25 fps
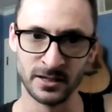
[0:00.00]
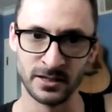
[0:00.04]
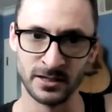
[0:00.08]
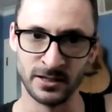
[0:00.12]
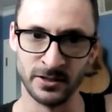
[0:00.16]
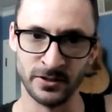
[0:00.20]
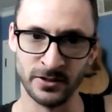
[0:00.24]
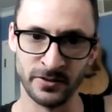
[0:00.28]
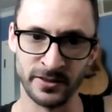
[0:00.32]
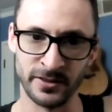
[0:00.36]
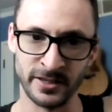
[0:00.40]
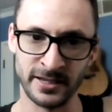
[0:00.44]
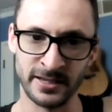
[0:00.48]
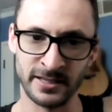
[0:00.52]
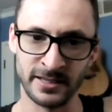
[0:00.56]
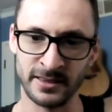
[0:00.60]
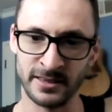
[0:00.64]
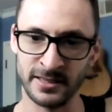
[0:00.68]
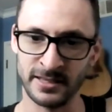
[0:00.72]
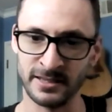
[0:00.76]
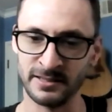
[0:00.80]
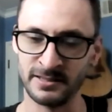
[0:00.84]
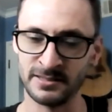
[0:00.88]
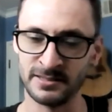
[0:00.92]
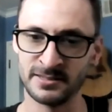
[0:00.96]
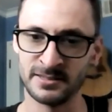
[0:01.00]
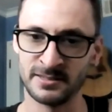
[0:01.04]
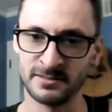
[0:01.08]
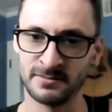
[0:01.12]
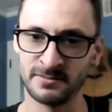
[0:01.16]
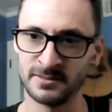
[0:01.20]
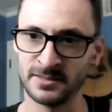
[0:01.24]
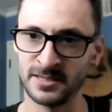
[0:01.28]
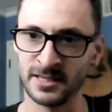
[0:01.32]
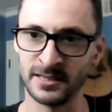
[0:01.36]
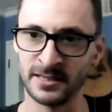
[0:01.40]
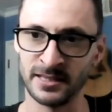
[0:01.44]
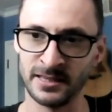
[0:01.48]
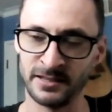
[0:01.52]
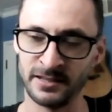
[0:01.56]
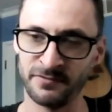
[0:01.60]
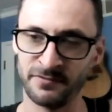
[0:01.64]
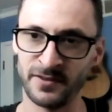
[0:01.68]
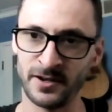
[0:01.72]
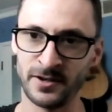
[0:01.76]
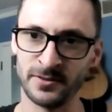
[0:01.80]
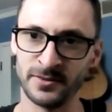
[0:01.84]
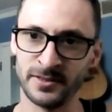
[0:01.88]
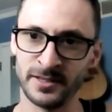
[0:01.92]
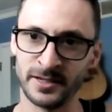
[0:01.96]
They said that they
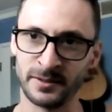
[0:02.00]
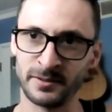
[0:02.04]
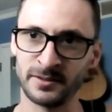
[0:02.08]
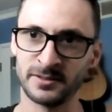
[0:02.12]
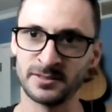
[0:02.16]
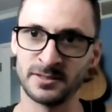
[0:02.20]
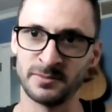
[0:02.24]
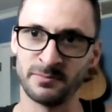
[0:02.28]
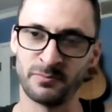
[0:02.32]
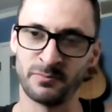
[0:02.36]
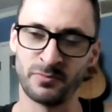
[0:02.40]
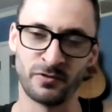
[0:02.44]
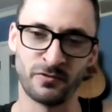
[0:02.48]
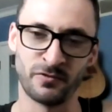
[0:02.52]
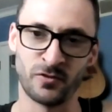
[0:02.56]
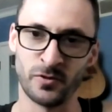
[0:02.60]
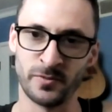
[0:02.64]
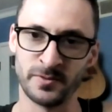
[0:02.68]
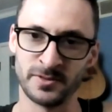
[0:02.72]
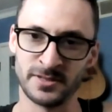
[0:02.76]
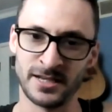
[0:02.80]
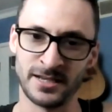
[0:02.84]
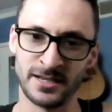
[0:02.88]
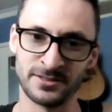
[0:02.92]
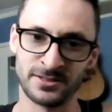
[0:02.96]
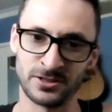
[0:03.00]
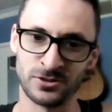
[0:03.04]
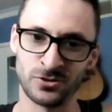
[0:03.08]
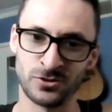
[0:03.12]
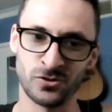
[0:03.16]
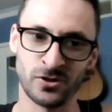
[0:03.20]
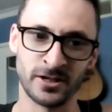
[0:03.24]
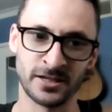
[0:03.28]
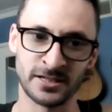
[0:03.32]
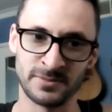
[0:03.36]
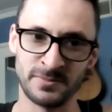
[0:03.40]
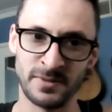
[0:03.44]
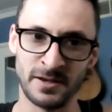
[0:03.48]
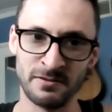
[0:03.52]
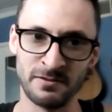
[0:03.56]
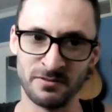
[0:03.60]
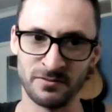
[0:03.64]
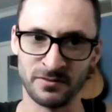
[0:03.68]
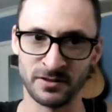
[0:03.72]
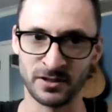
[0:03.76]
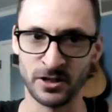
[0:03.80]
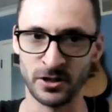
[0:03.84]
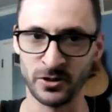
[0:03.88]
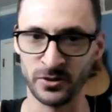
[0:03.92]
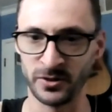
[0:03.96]
found like some performance enhancing drugs and maybe
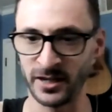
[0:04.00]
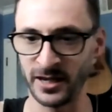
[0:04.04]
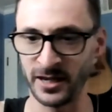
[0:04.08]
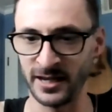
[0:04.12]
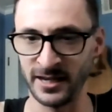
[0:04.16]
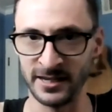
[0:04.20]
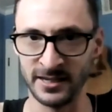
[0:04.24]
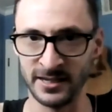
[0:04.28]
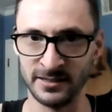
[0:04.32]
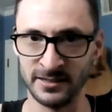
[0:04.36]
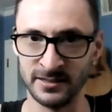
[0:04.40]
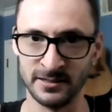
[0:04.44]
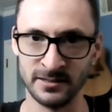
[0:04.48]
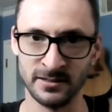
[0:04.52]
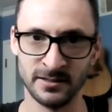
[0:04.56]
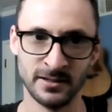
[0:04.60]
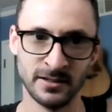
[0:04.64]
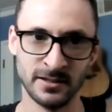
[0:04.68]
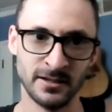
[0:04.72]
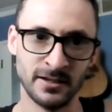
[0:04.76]
even cocaine